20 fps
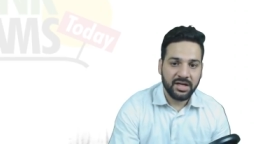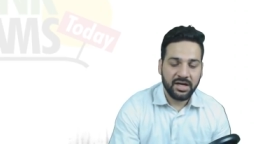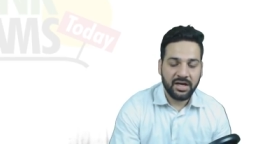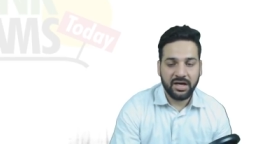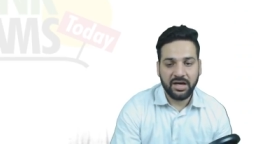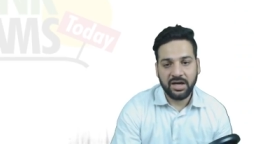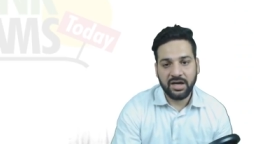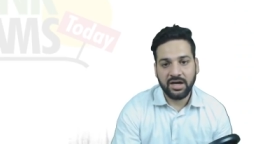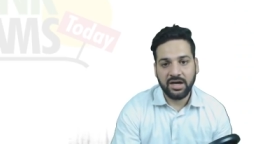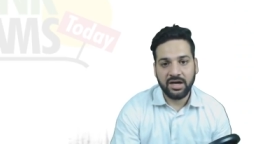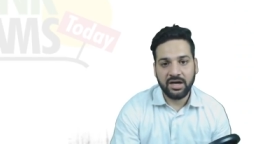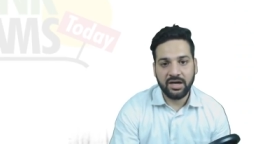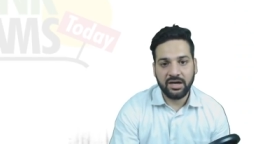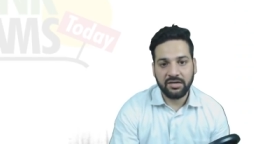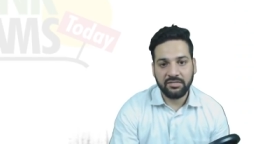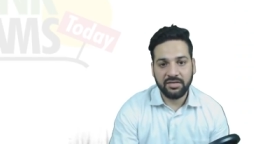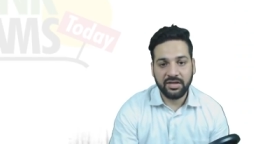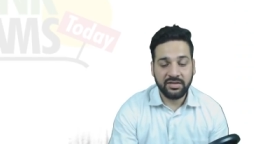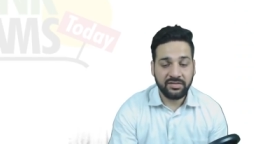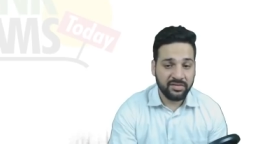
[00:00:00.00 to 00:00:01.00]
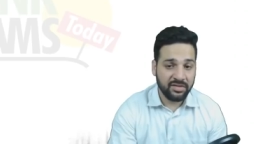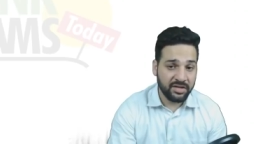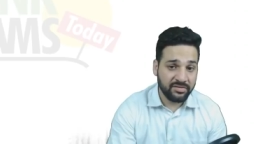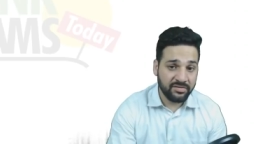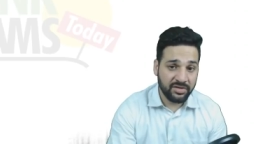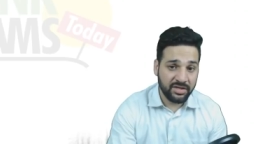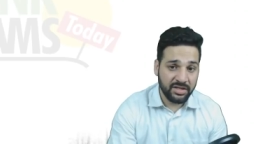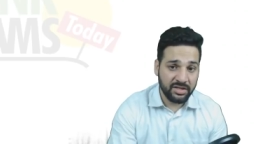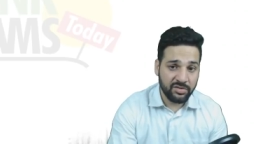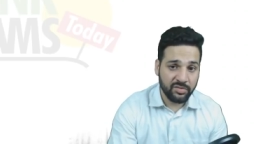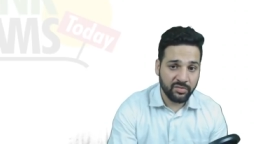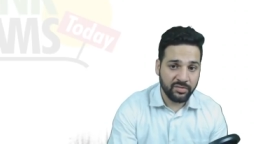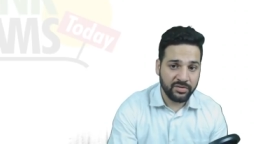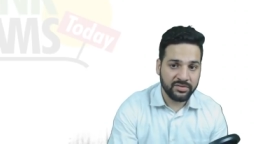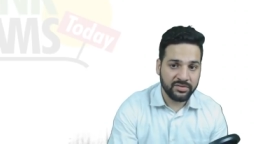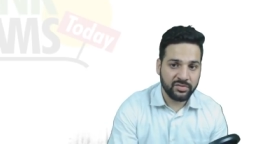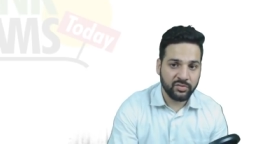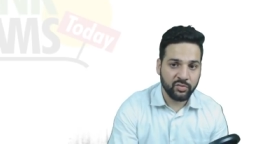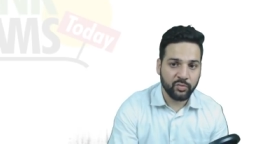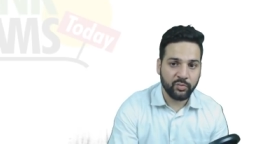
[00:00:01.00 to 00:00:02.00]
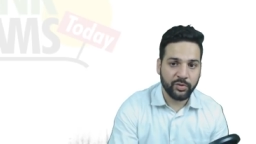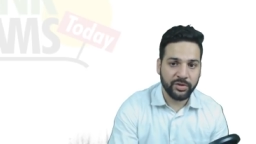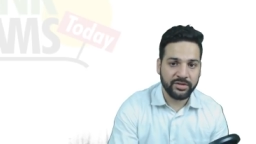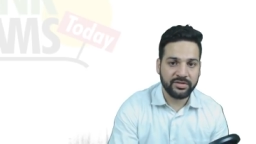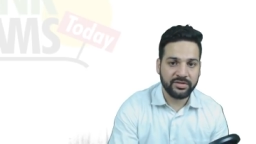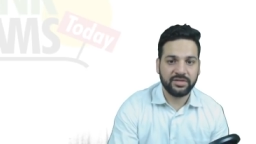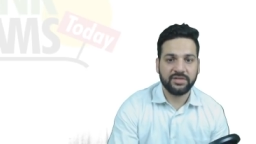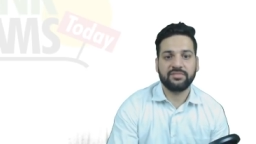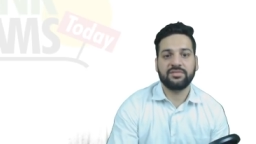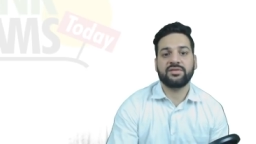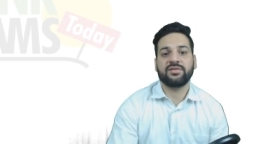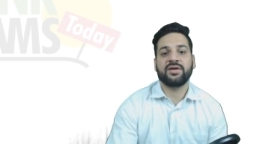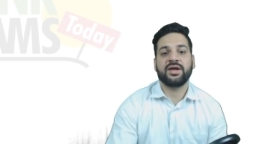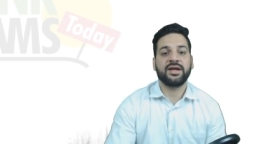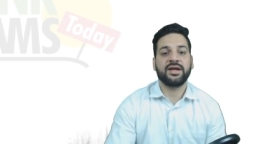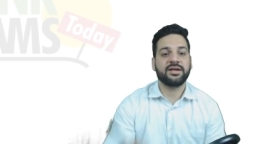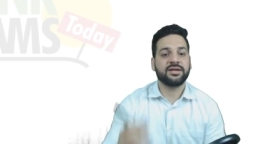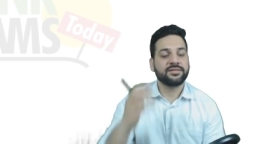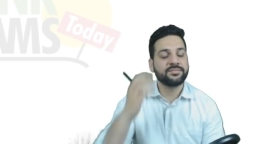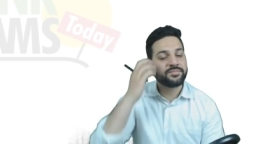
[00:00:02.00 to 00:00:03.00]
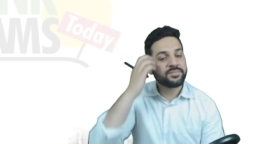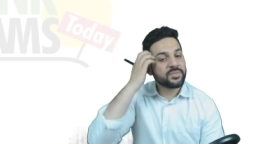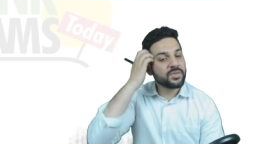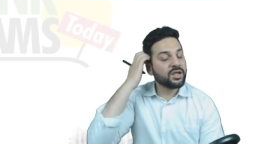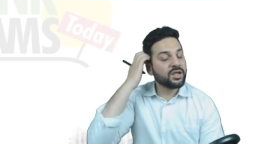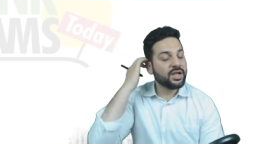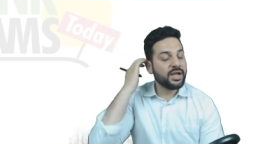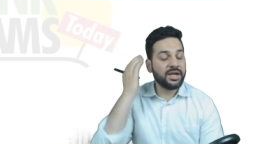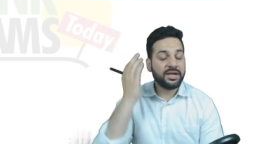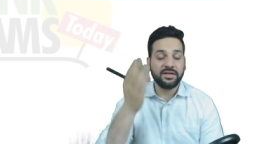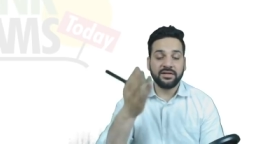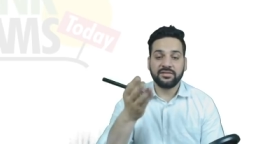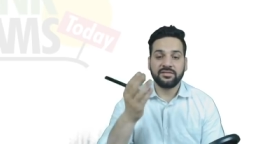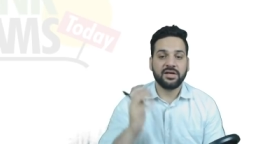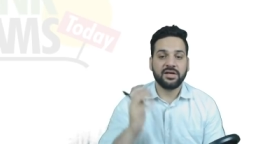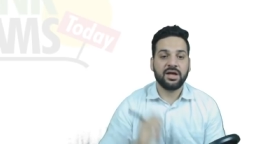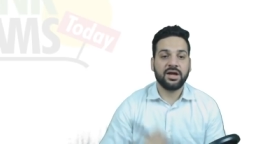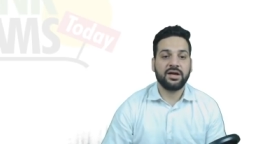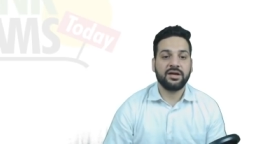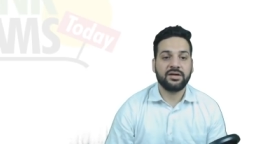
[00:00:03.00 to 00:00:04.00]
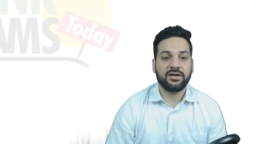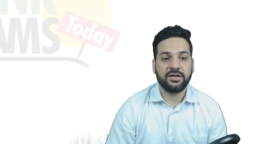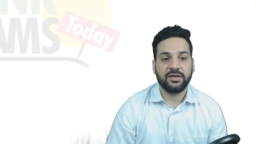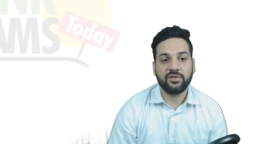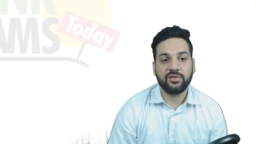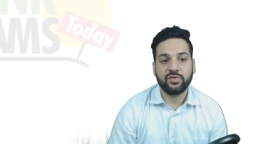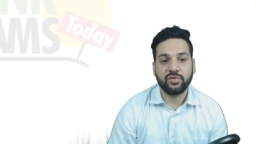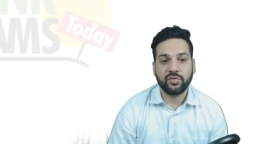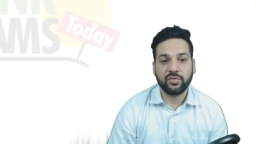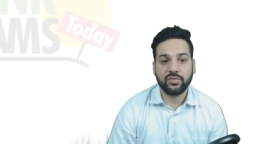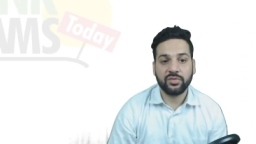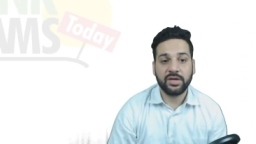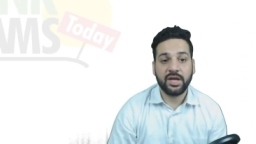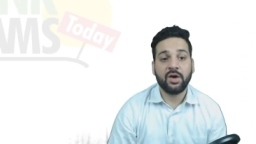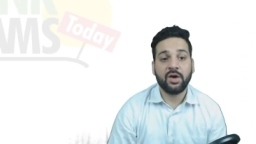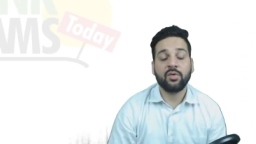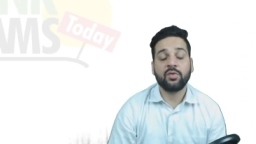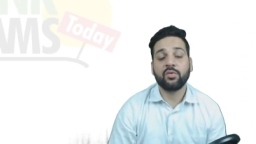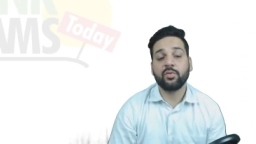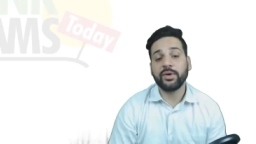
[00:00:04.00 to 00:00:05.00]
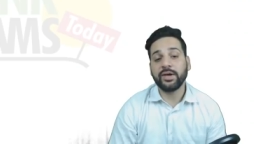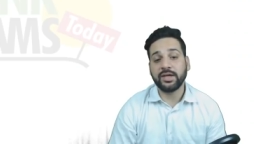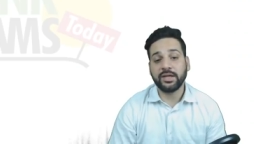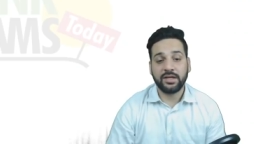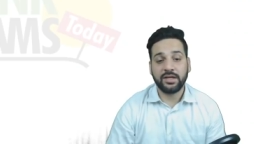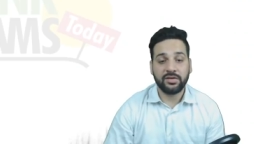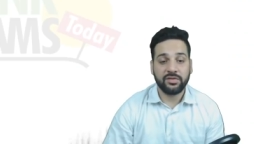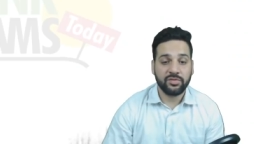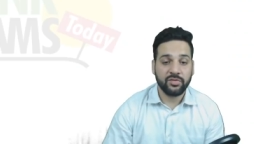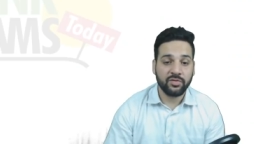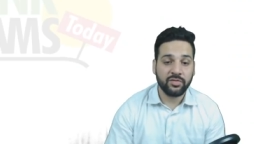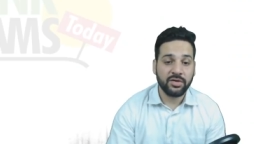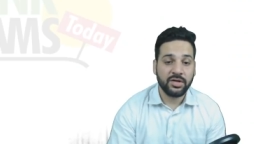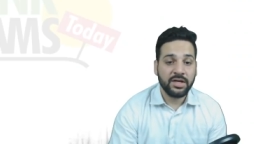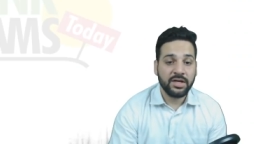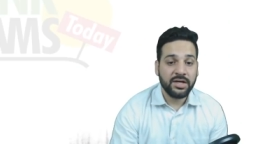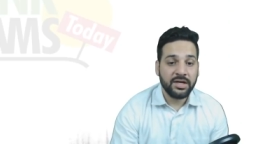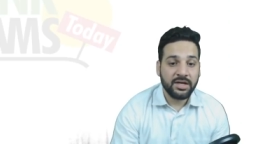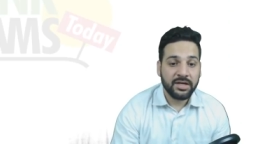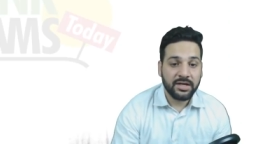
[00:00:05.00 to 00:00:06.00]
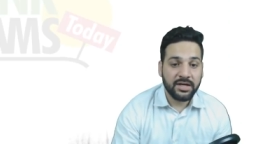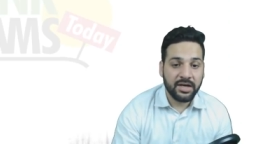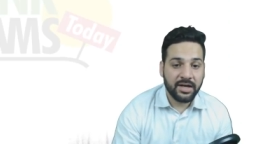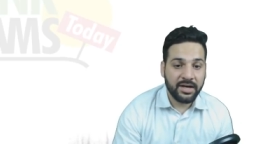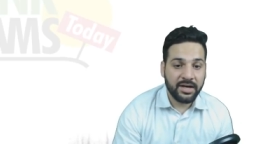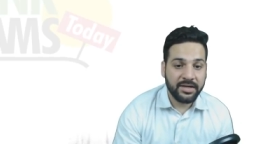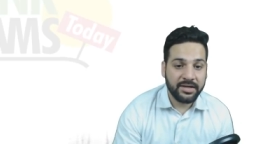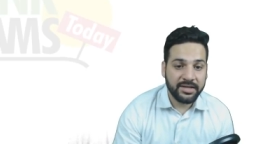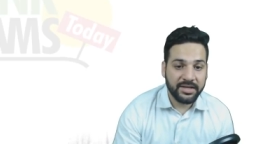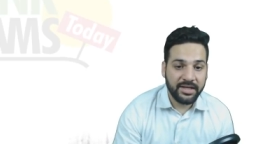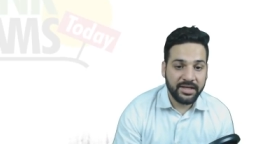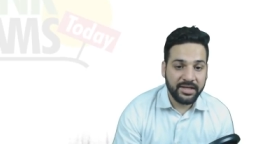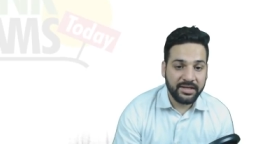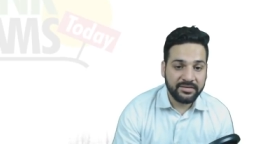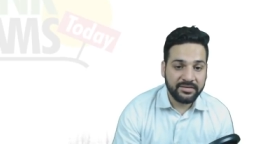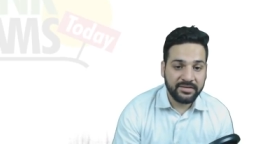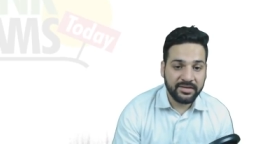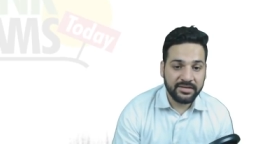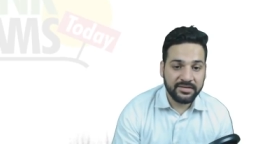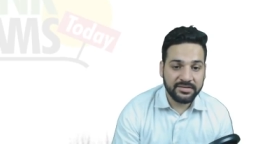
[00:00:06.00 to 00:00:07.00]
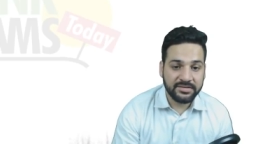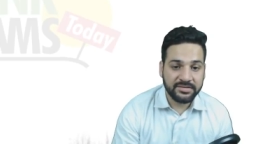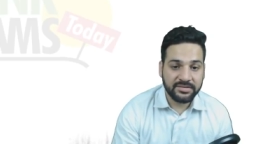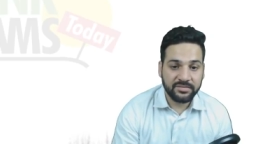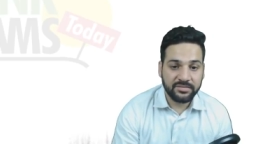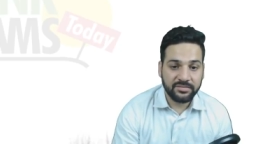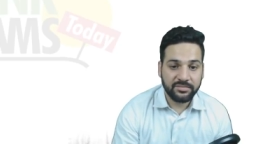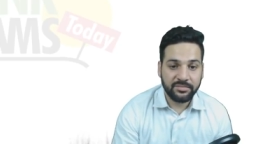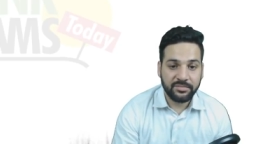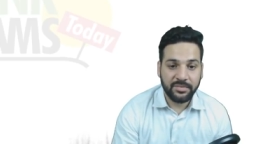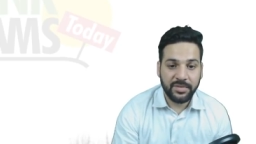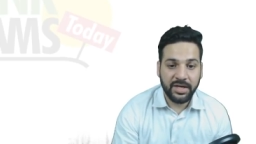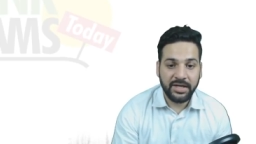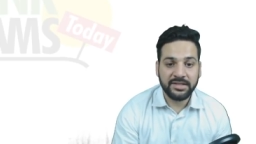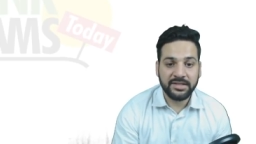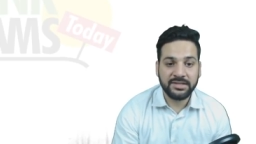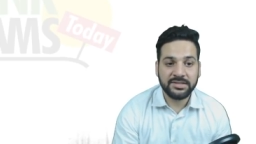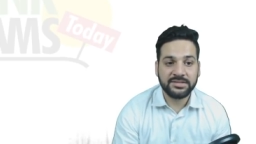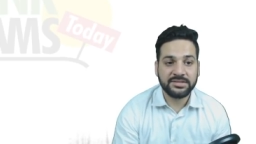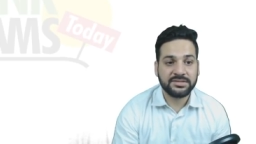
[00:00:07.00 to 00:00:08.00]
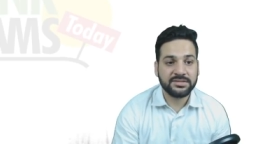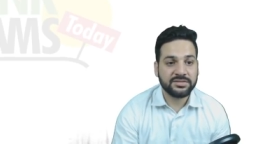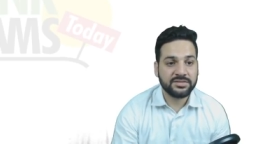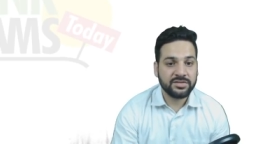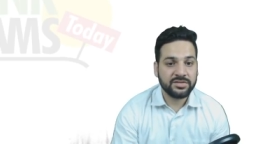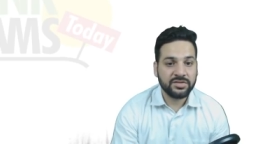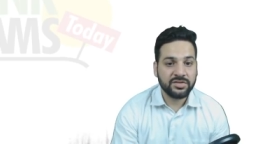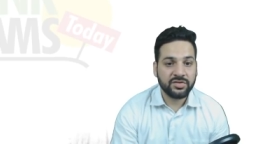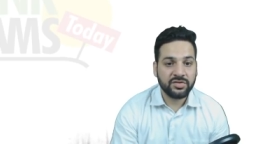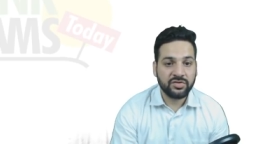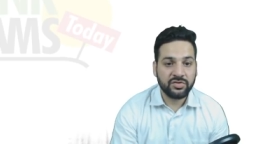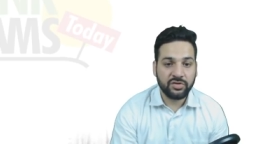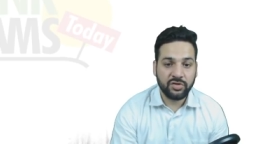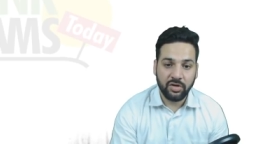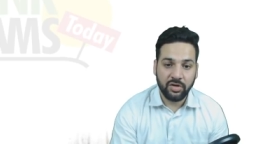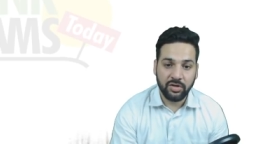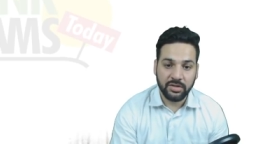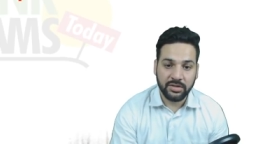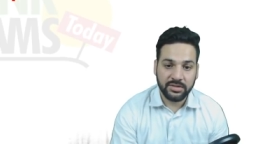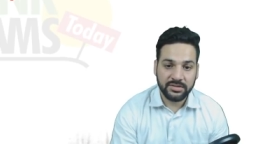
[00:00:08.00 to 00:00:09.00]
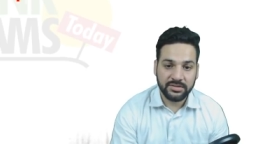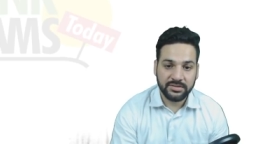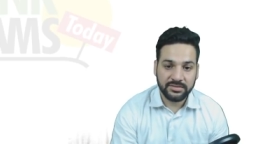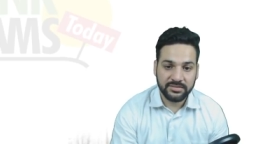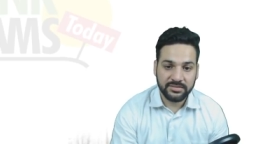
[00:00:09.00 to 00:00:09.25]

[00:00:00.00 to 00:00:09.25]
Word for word: uh, its, its ratio is 2.7, right? It is current ratio. Now quick ratio, current assets minus stock